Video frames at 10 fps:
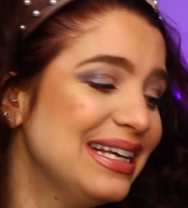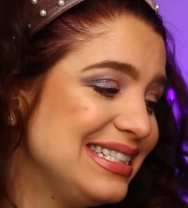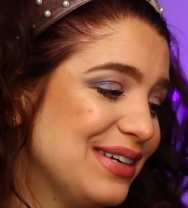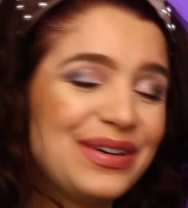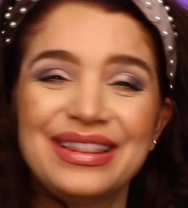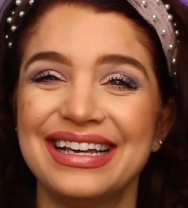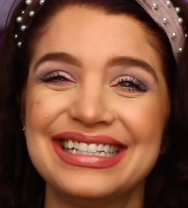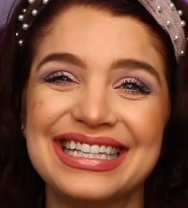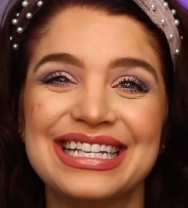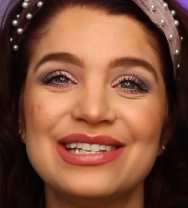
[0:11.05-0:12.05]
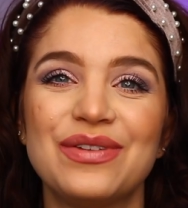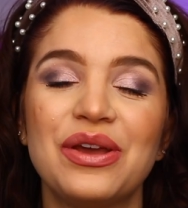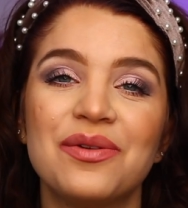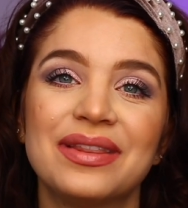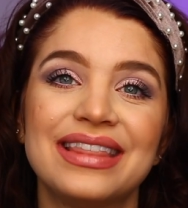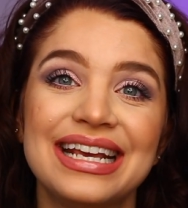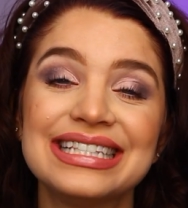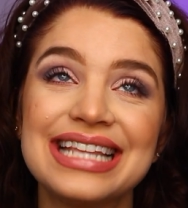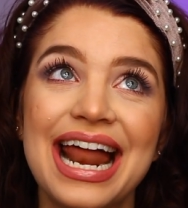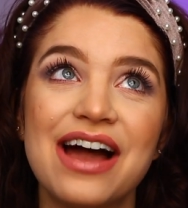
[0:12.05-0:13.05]
different things in this video, but
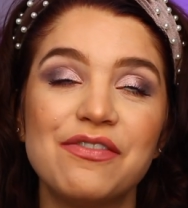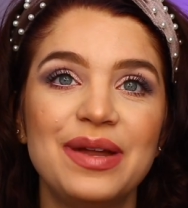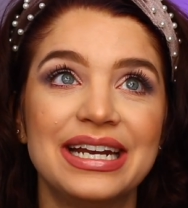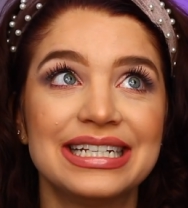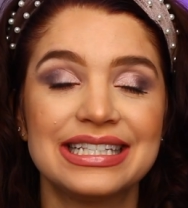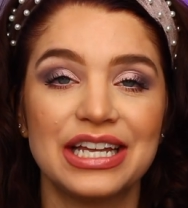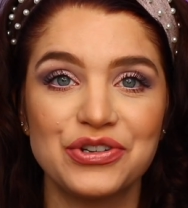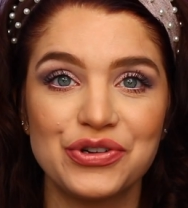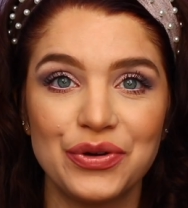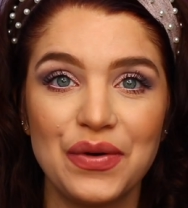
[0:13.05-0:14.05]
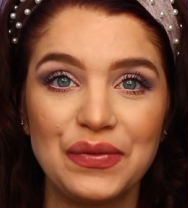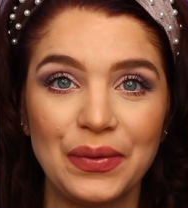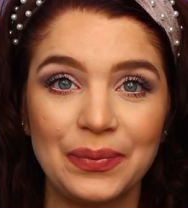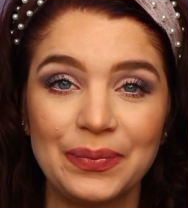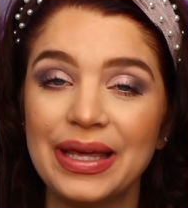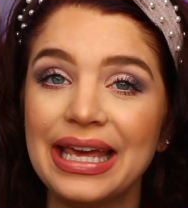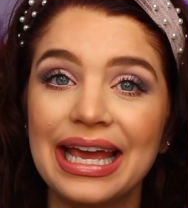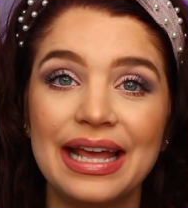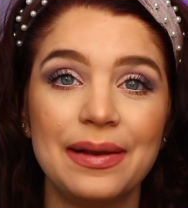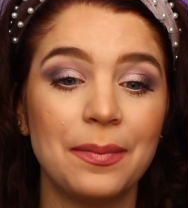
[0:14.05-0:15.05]
things that have been essential for
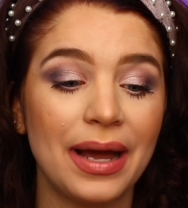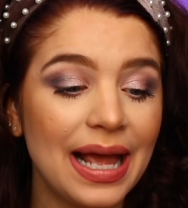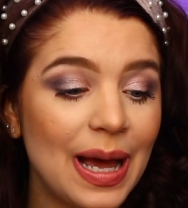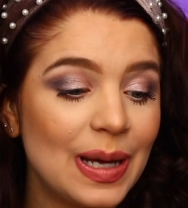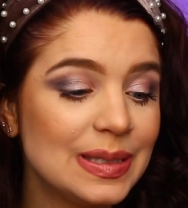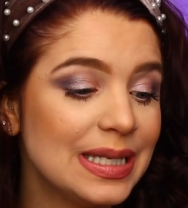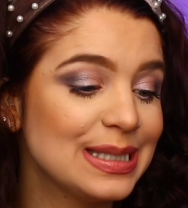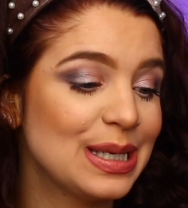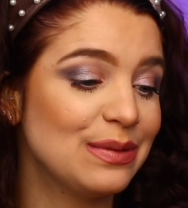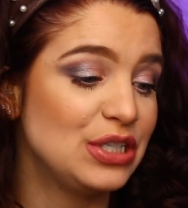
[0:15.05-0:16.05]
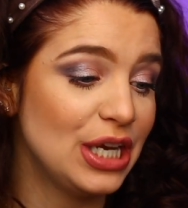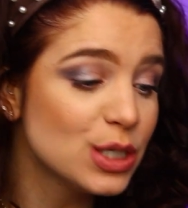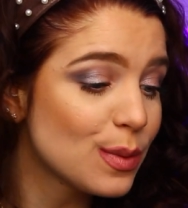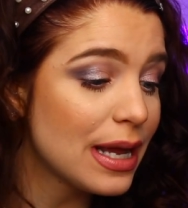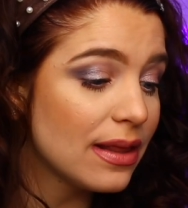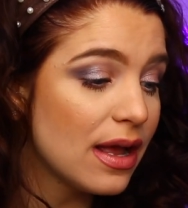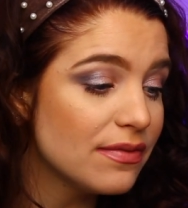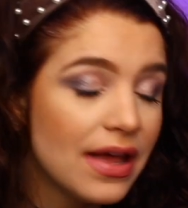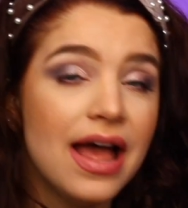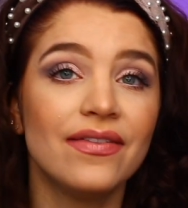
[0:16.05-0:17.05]
me in my house, things that have changed my
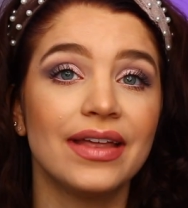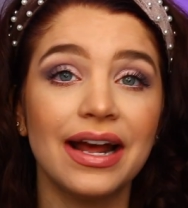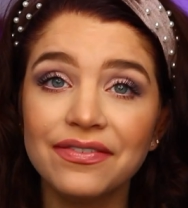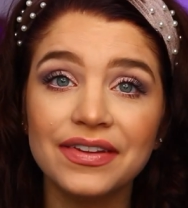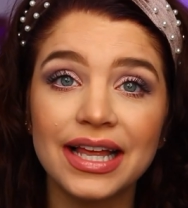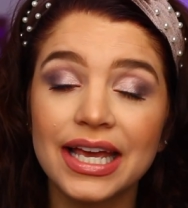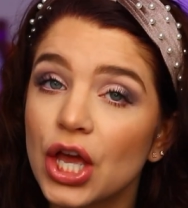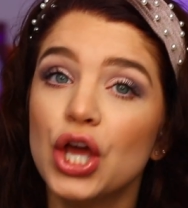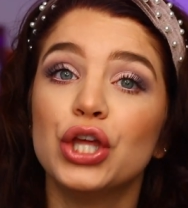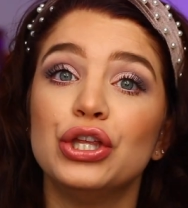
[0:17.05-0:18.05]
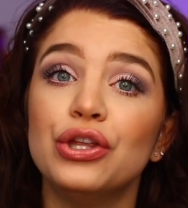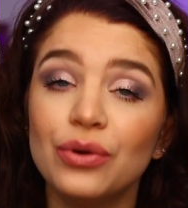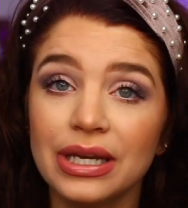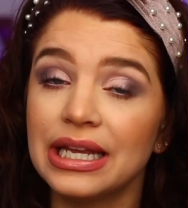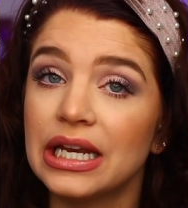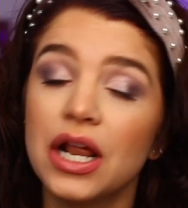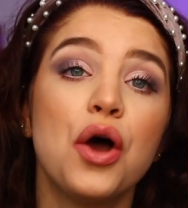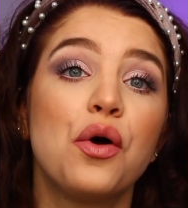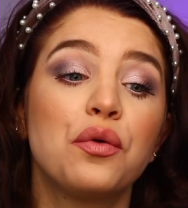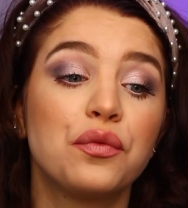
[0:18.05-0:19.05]
life that I feel like you need
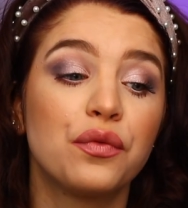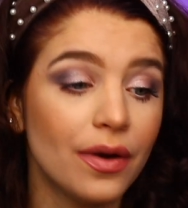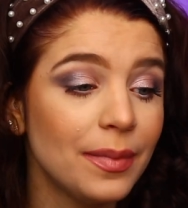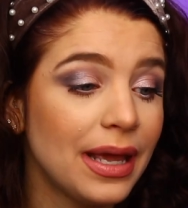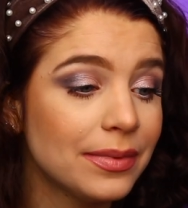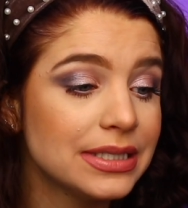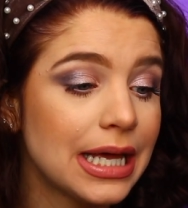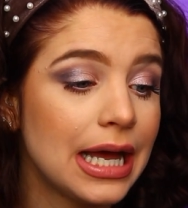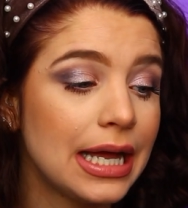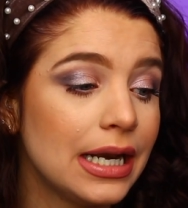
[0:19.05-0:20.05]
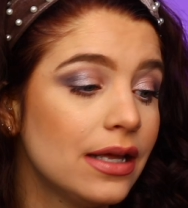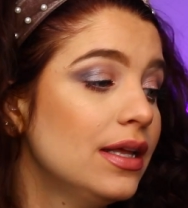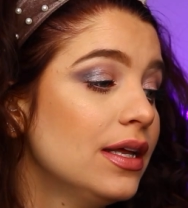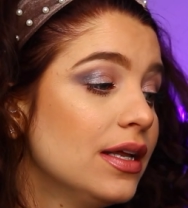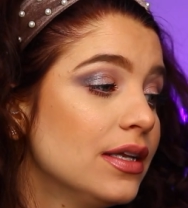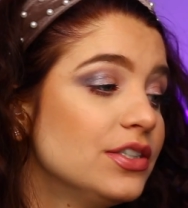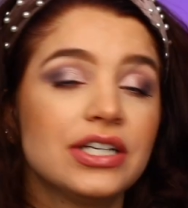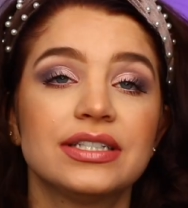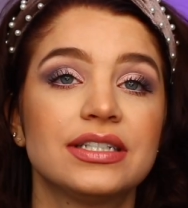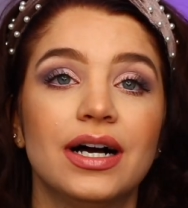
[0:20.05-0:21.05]
from Amazon
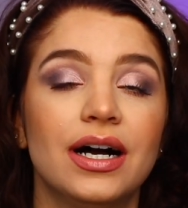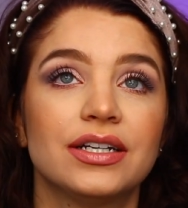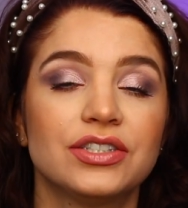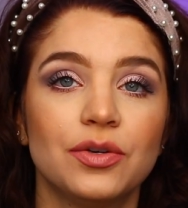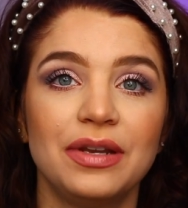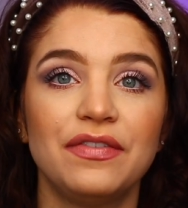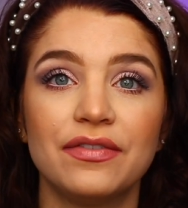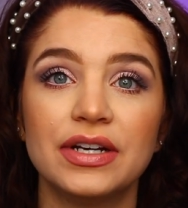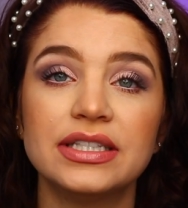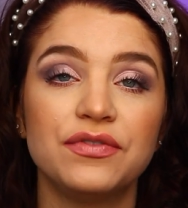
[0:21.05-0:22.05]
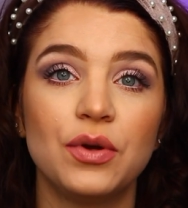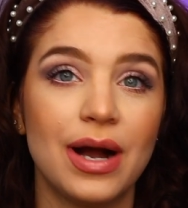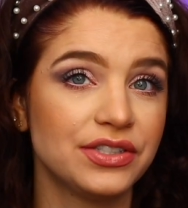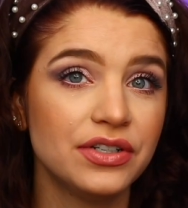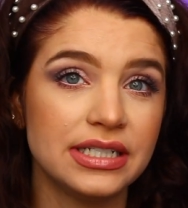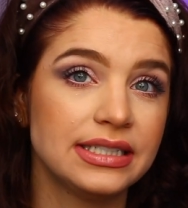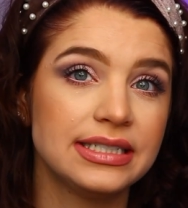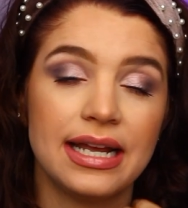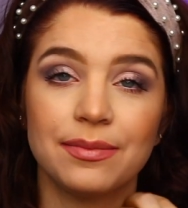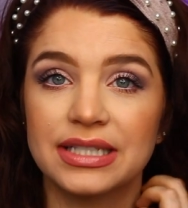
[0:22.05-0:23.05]
just oh, so many favorites. If you guys are
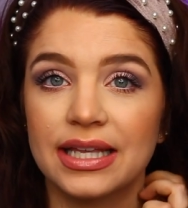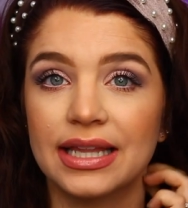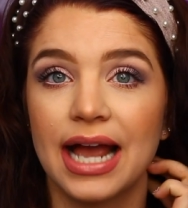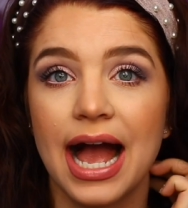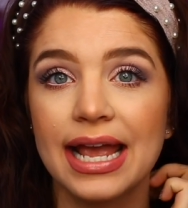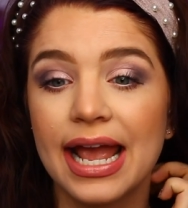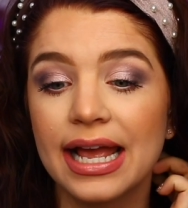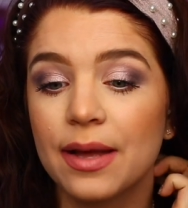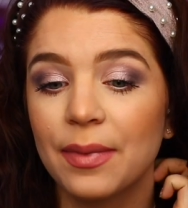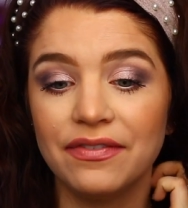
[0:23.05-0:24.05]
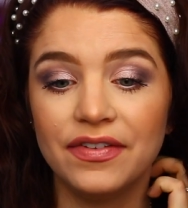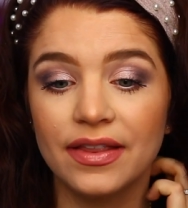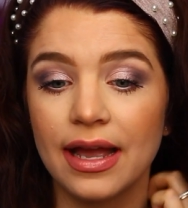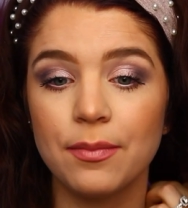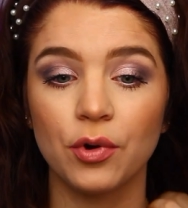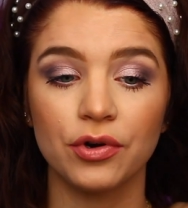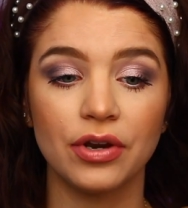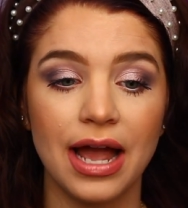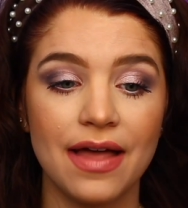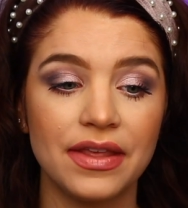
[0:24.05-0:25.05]
addicted to Amazon like I am, I feel like I'm
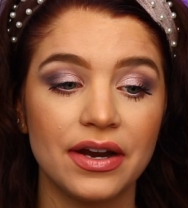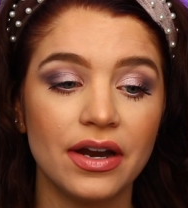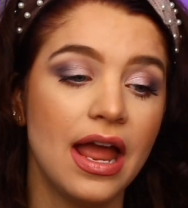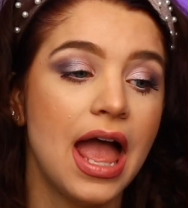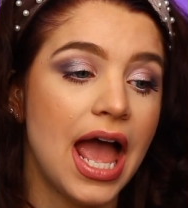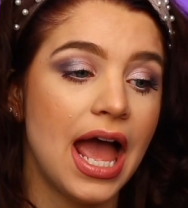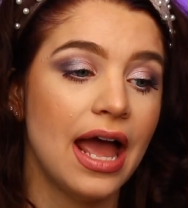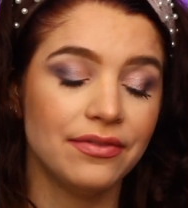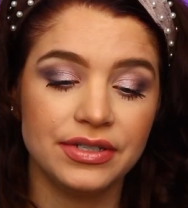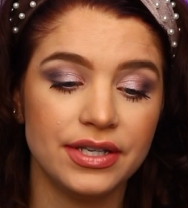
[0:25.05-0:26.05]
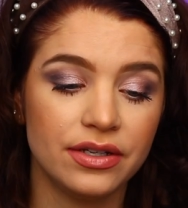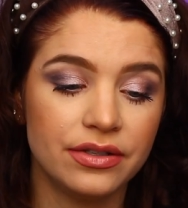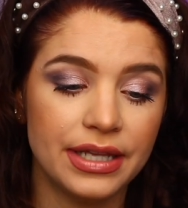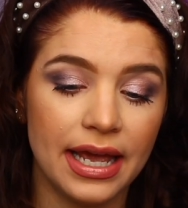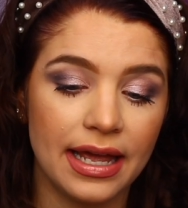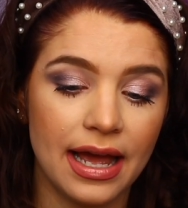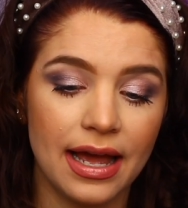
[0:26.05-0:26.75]
ordering on there every single day.